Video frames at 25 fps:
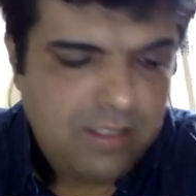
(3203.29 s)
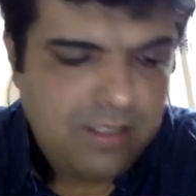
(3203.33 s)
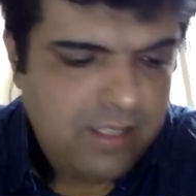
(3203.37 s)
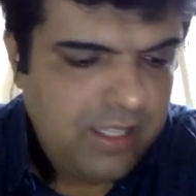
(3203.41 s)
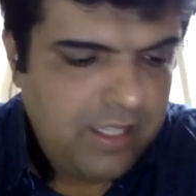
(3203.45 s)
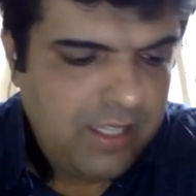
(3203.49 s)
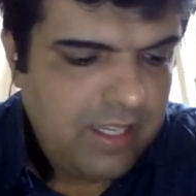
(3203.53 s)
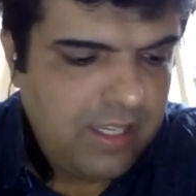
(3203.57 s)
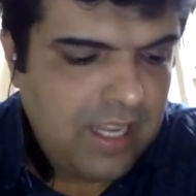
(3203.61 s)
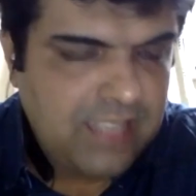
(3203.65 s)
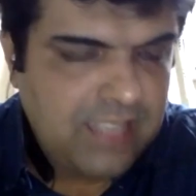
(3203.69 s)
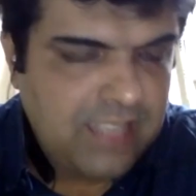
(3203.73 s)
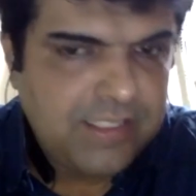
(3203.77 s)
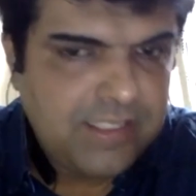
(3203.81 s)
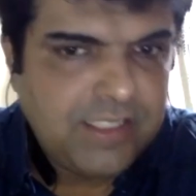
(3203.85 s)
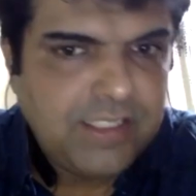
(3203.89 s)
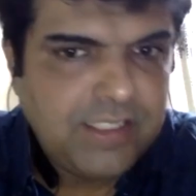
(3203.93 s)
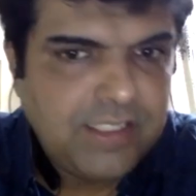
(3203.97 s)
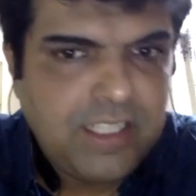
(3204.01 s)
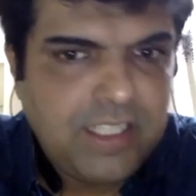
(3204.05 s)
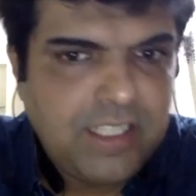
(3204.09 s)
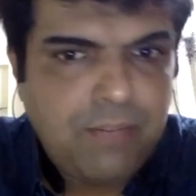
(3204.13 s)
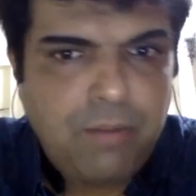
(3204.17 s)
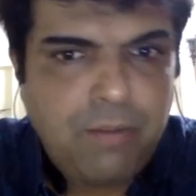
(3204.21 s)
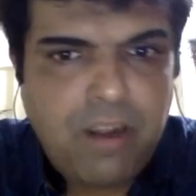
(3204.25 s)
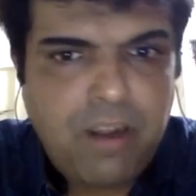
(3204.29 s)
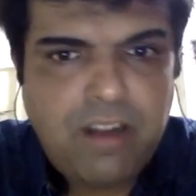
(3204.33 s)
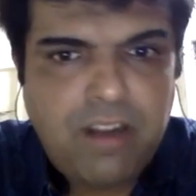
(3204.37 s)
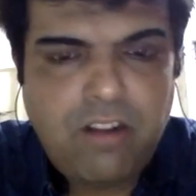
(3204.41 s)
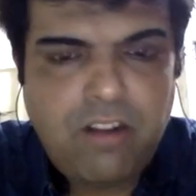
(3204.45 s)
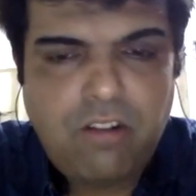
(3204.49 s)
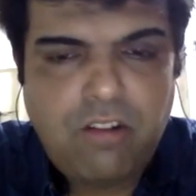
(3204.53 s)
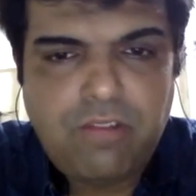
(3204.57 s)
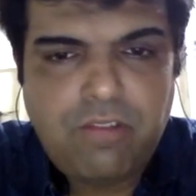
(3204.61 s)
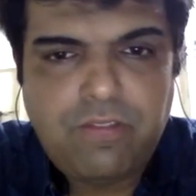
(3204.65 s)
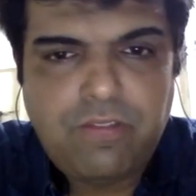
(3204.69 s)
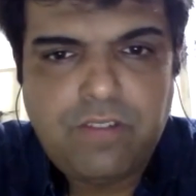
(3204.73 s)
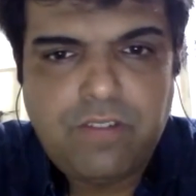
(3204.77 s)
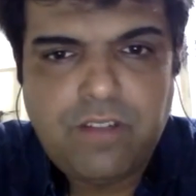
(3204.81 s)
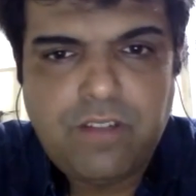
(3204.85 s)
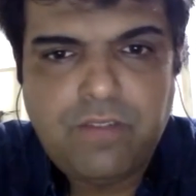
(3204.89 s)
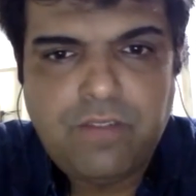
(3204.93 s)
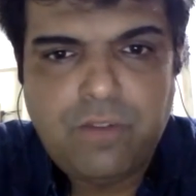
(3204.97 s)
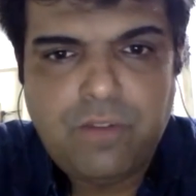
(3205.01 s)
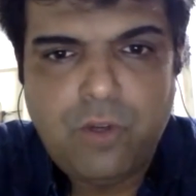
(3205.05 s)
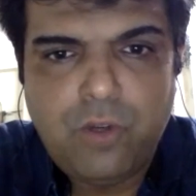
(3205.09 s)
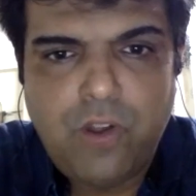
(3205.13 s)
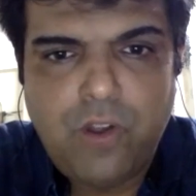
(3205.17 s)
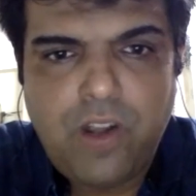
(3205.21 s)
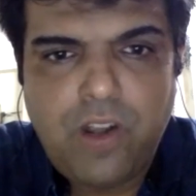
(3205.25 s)
the licensing part of
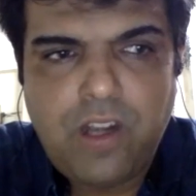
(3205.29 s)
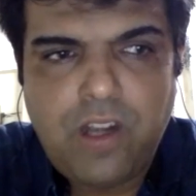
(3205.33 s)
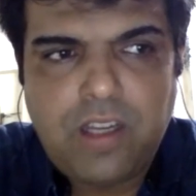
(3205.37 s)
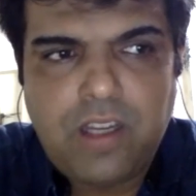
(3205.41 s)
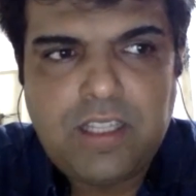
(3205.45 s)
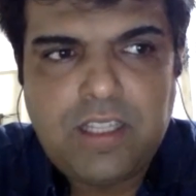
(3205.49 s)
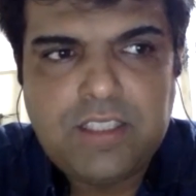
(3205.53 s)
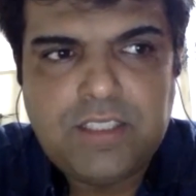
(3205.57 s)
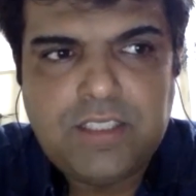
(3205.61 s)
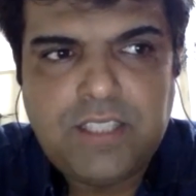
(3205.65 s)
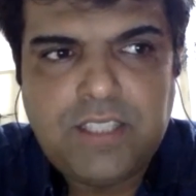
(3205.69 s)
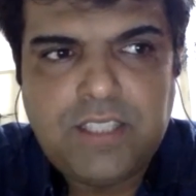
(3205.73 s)
food truck is